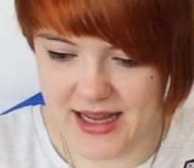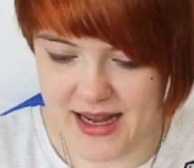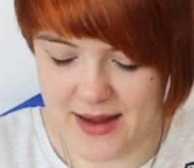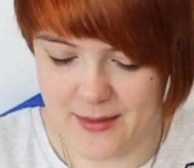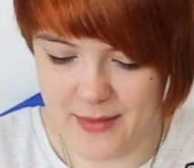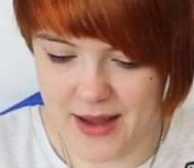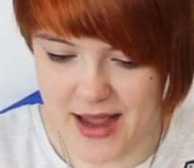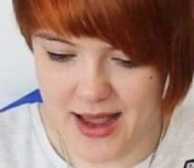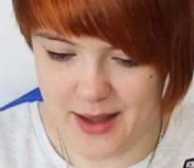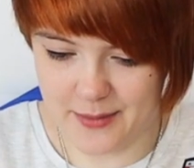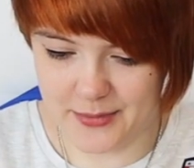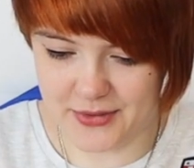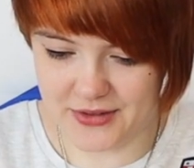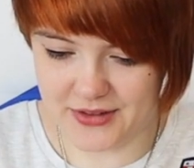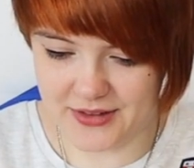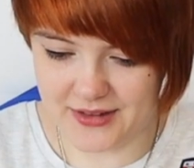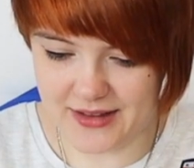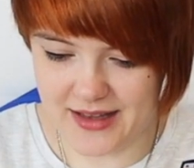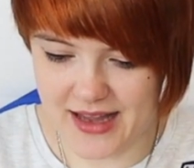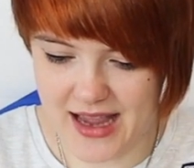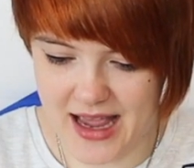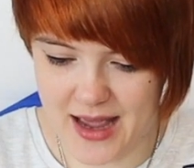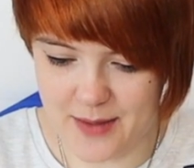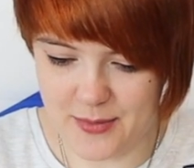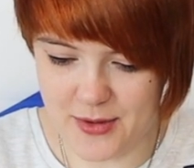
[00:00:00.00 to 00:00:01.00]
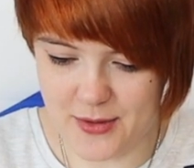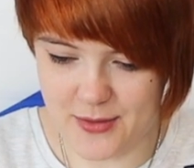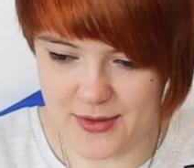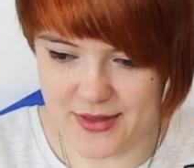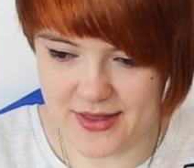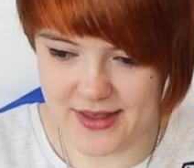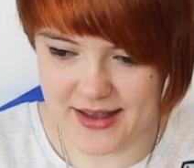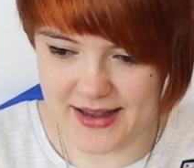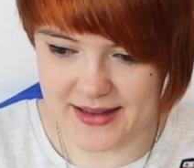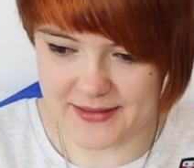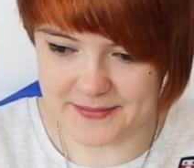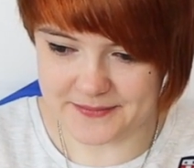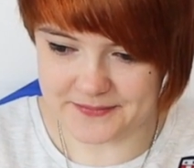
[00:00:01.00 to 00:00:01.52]
I'm absolutely happy with
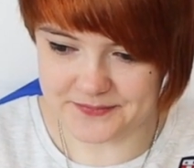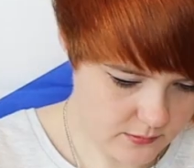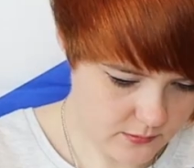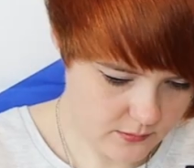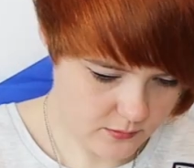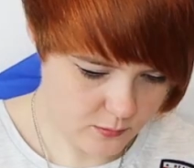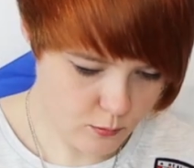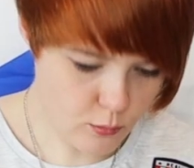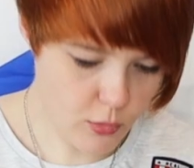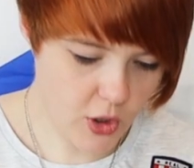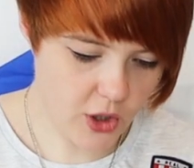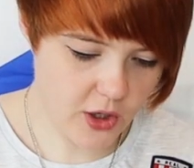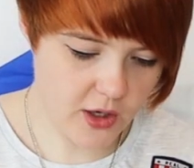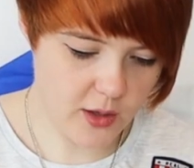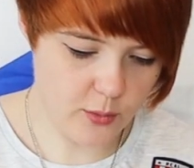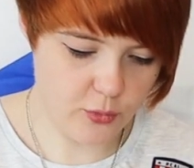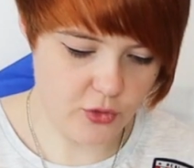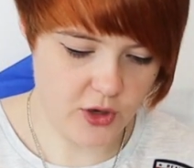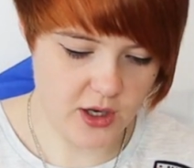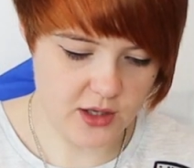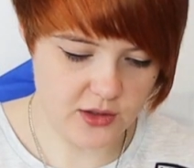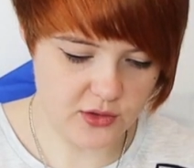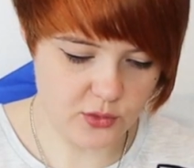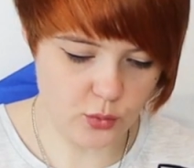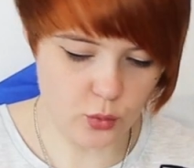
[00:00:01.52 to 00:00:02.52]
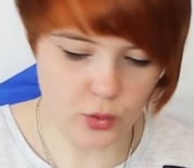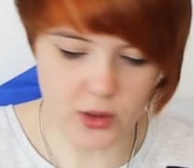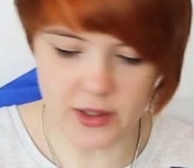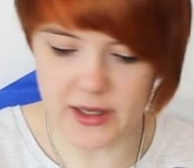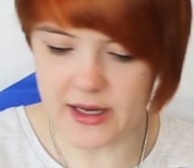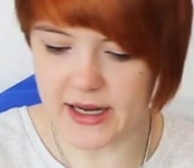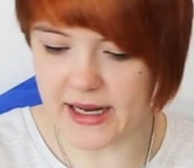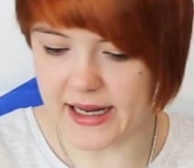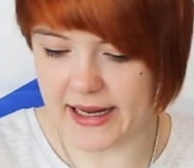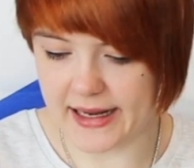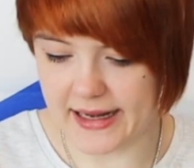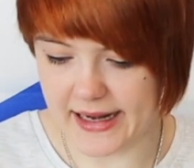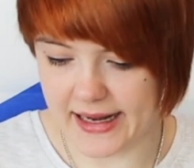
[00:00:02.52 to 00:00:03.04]
that. Market price,
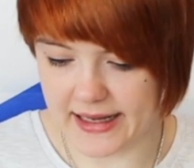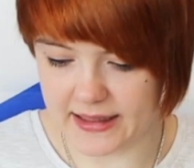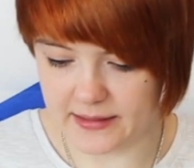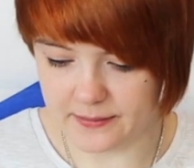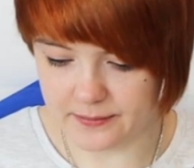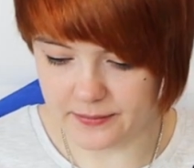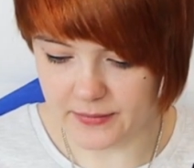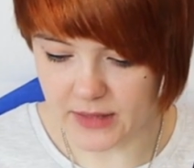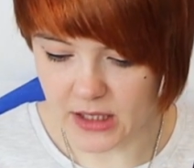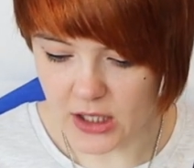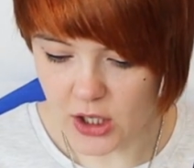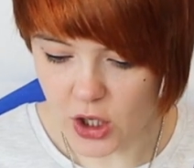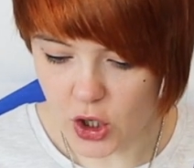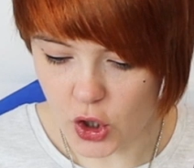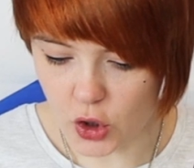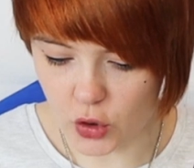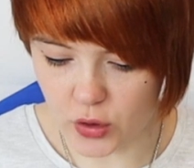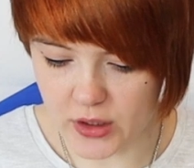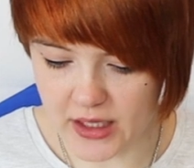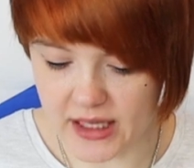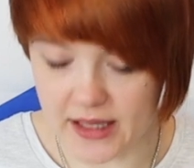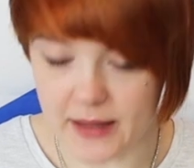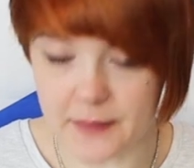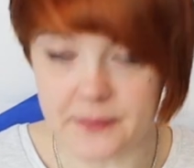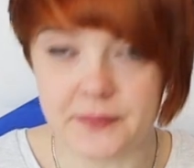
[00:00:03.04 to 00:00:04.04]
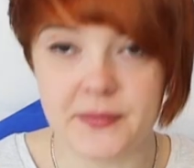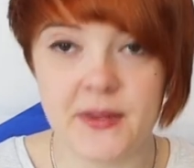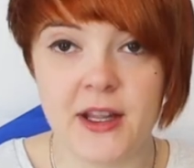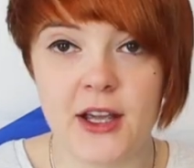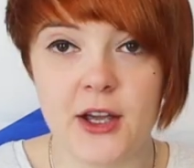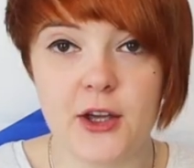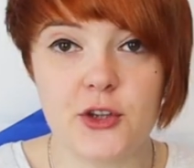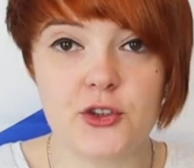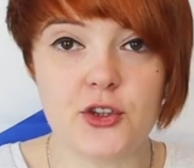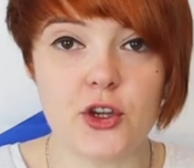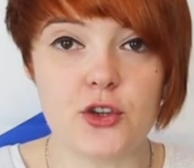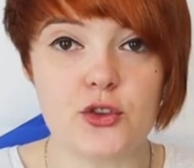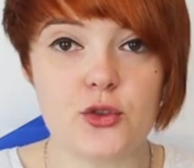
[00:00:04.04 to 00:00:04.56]
$1.99. Okay,
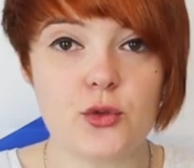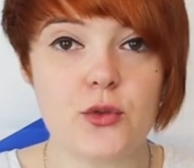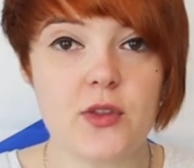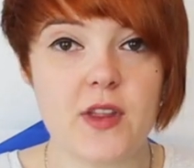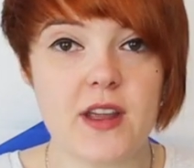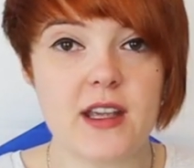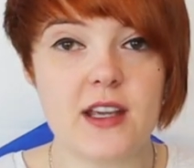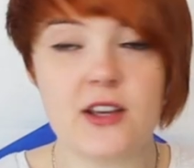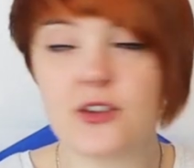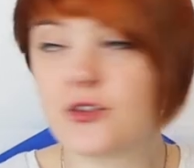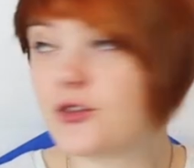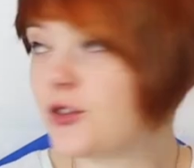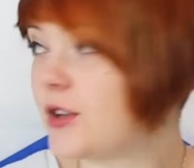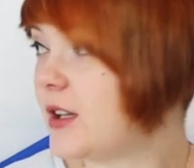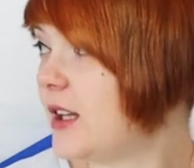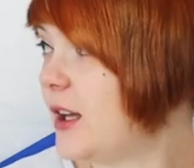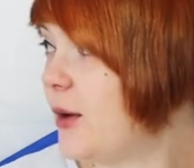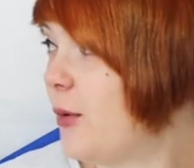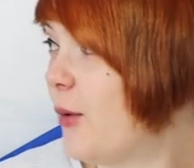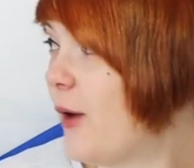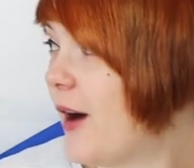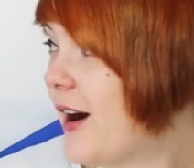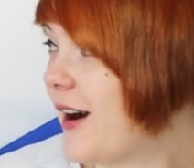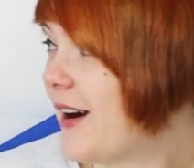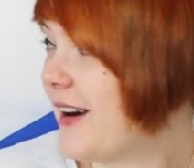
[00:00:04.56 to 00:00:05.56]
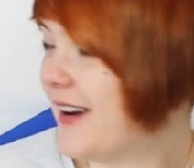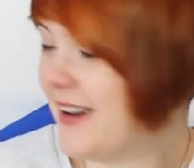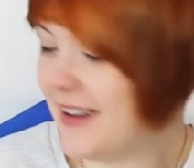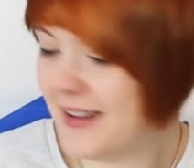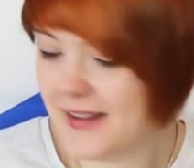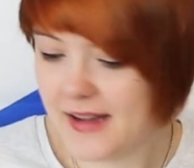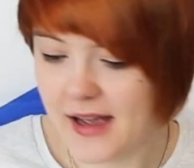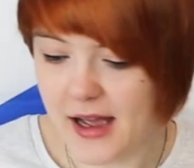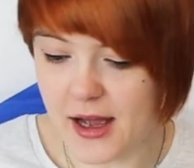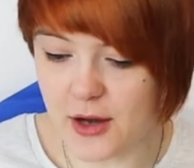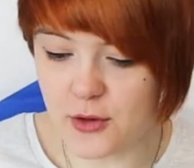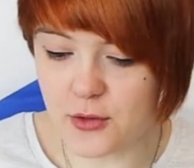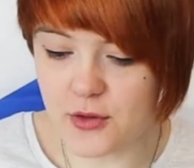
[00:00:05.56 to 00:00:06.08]
so I don't think it's really worth,
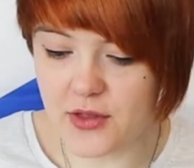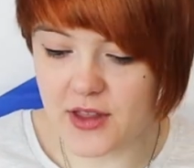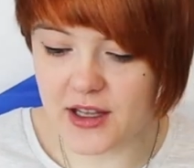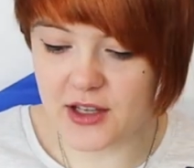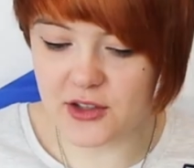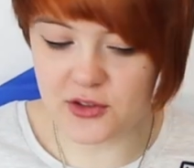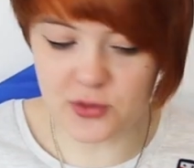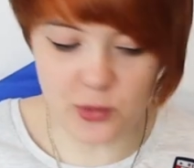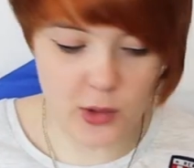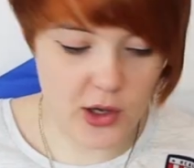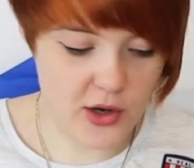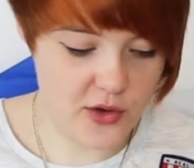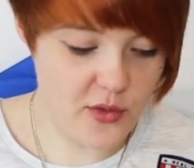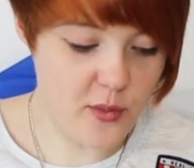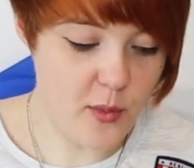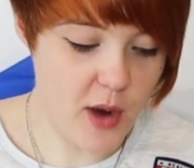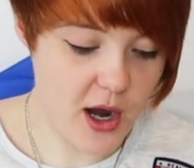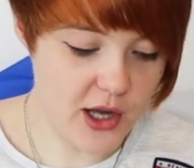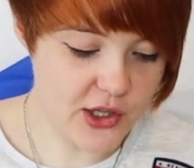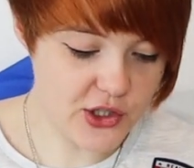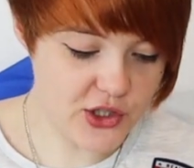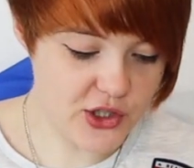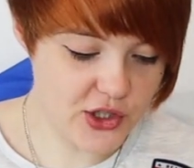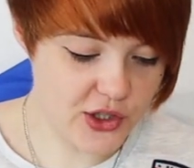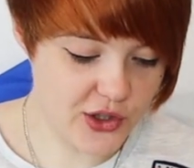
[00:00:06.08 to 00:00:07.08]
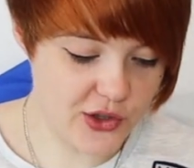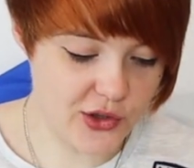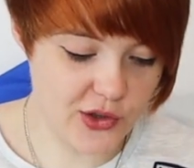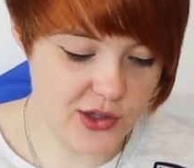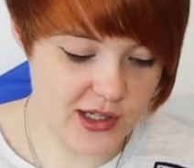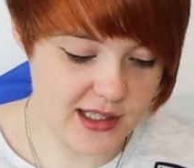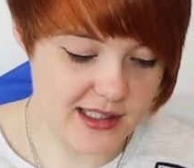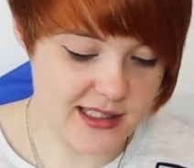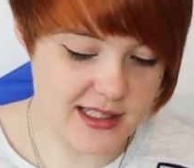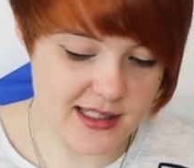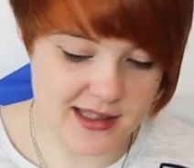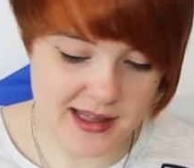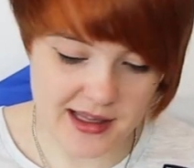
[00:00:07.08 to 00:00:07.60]
I don't think it's worth much
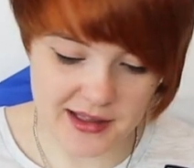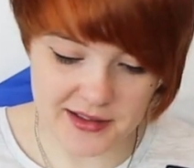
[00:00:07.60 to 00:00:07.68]
according to